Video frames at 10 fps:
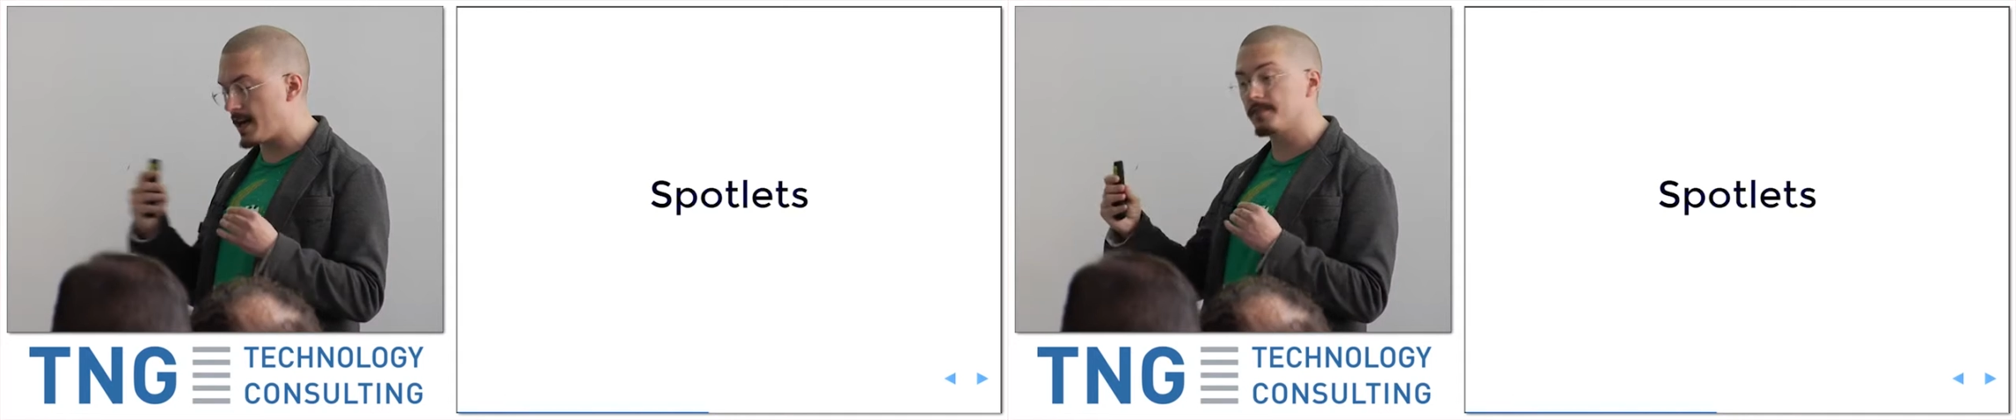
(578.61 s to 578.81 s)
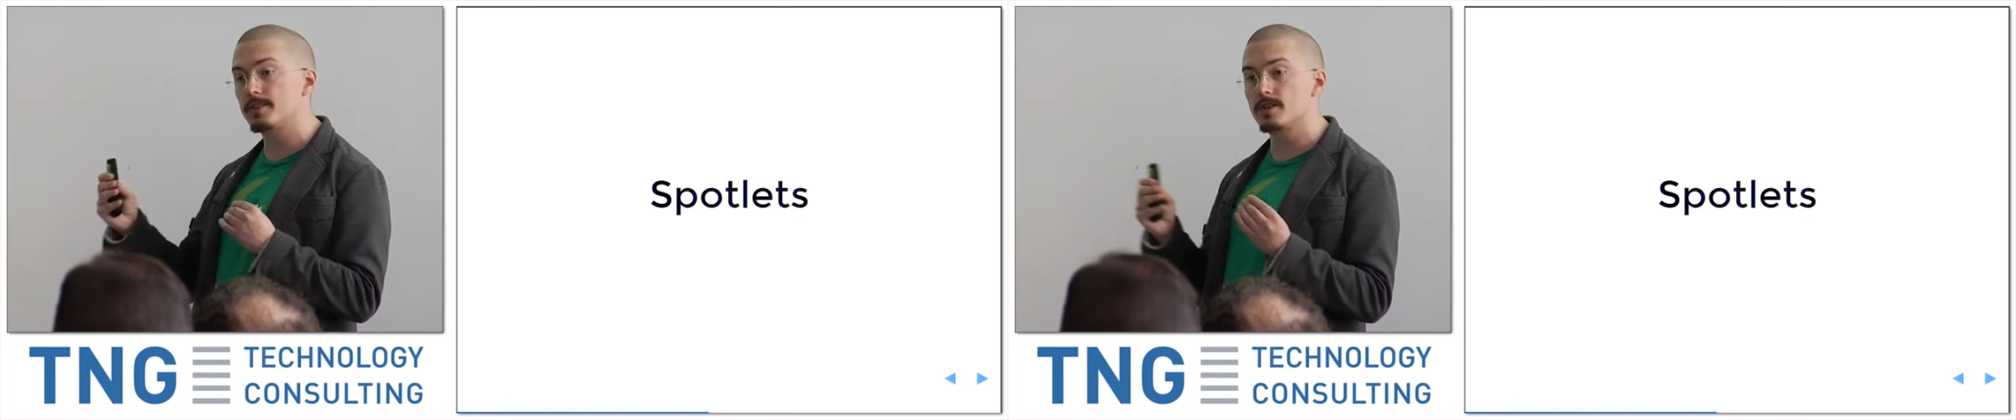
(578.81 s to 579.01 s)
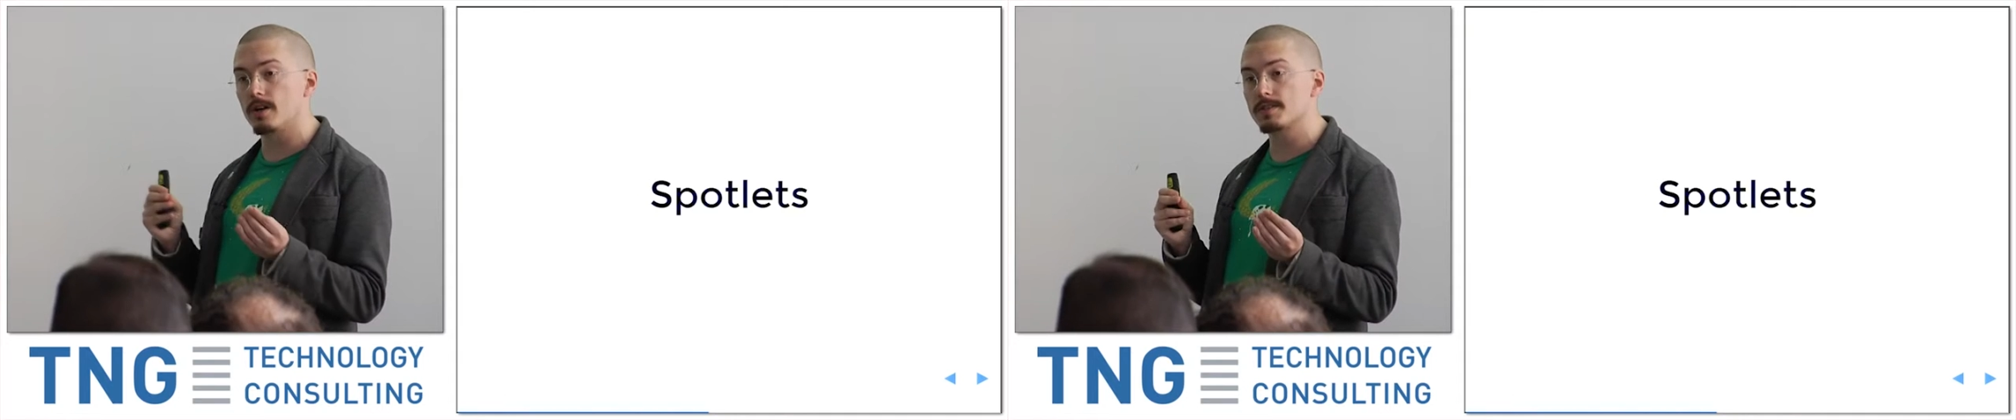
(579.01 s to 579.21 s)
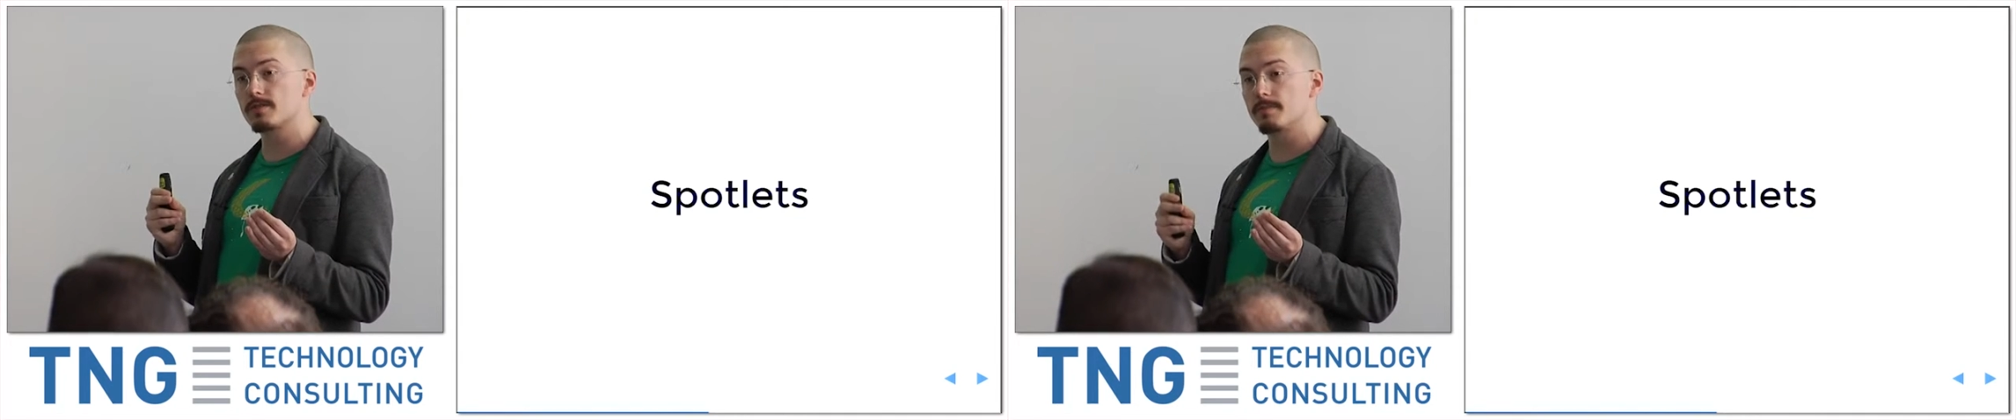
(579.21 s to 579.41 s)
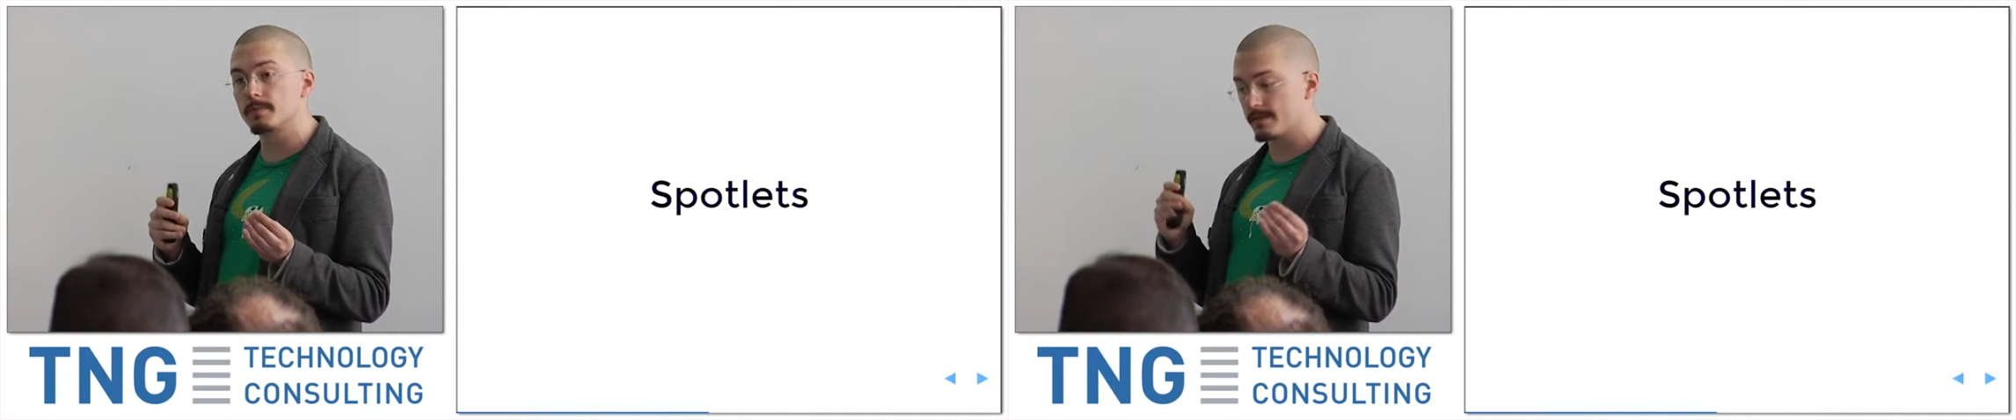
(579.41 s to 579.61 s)
and the
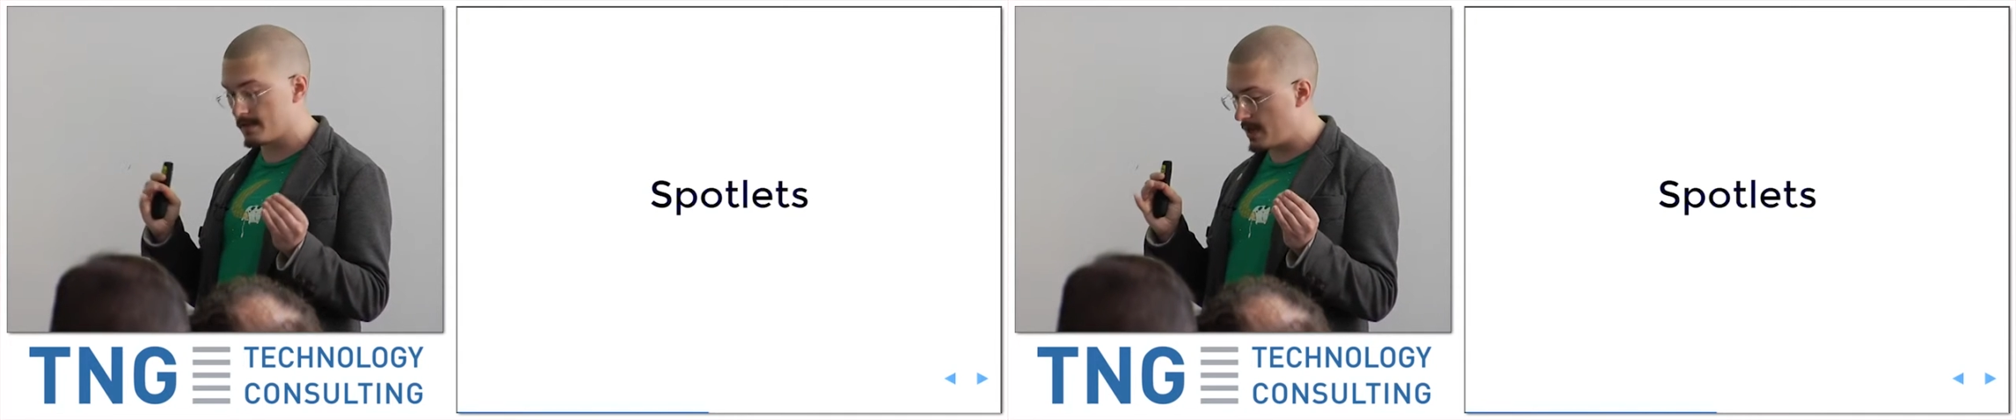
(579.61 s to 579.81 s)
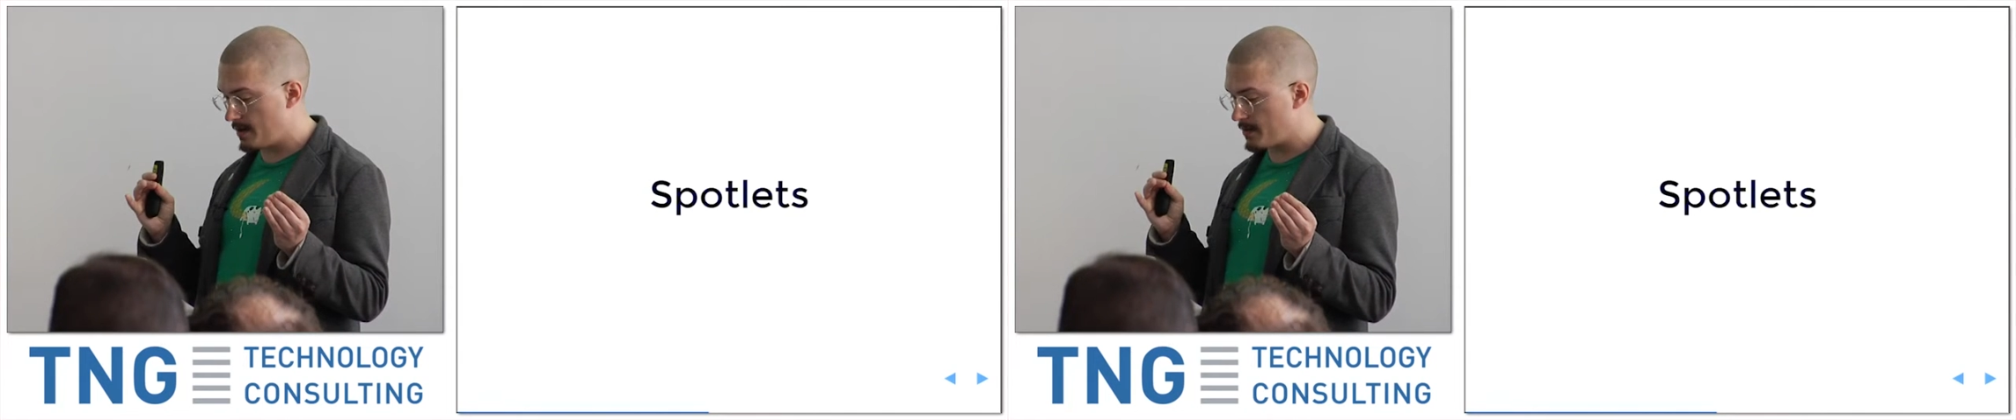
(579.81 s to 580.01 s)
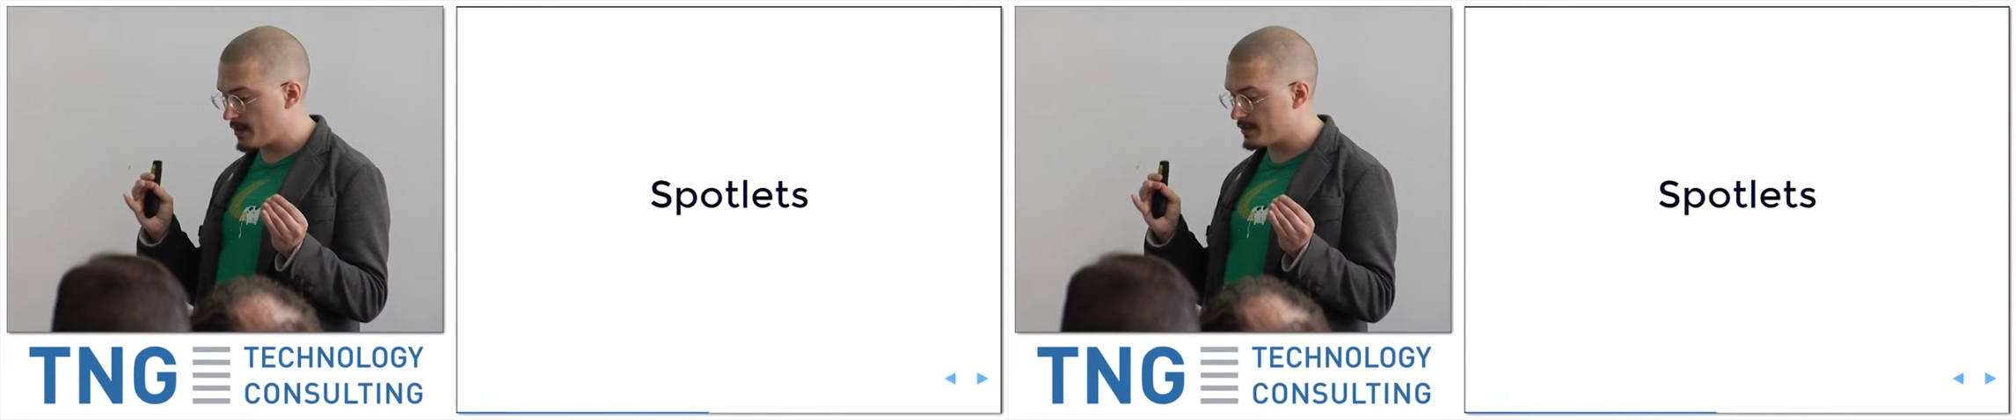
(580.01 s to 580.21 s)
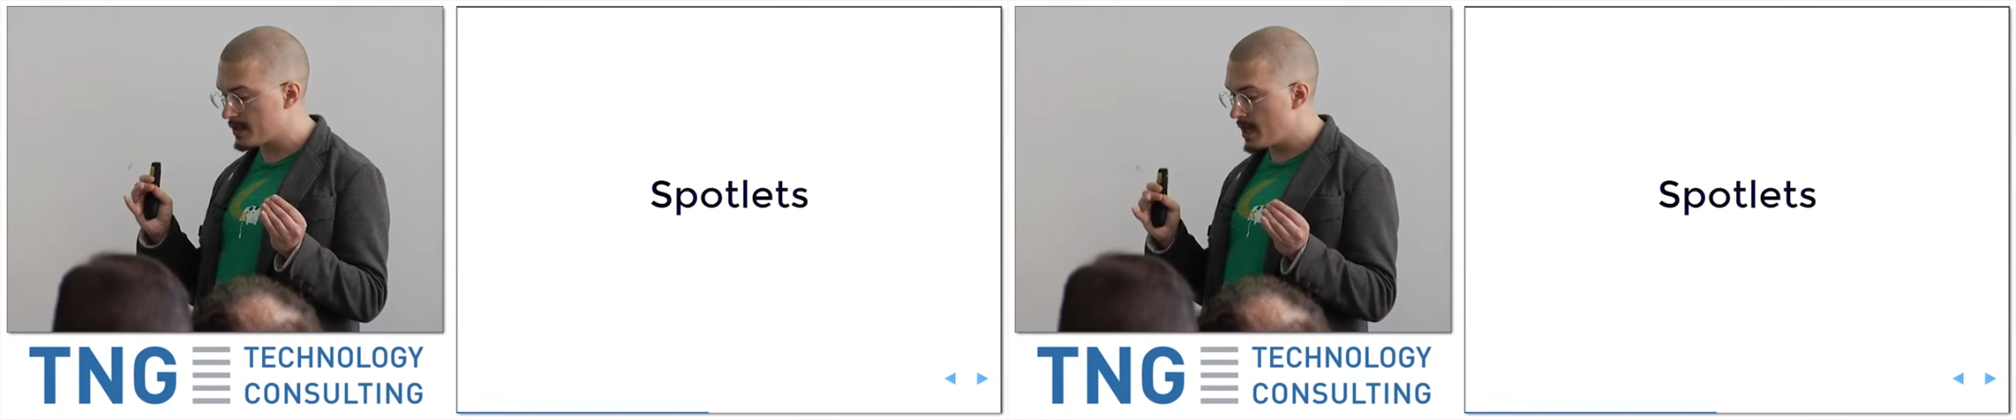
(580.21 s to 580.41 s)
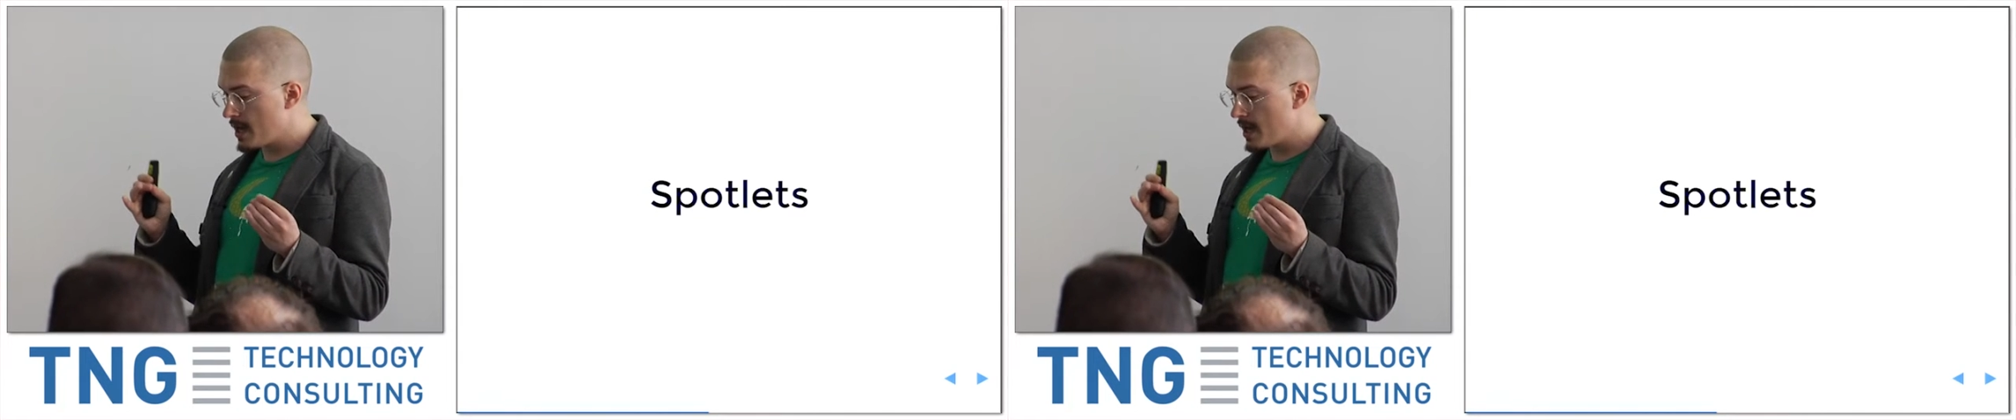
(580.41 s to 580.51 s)
JavaScript uh, parts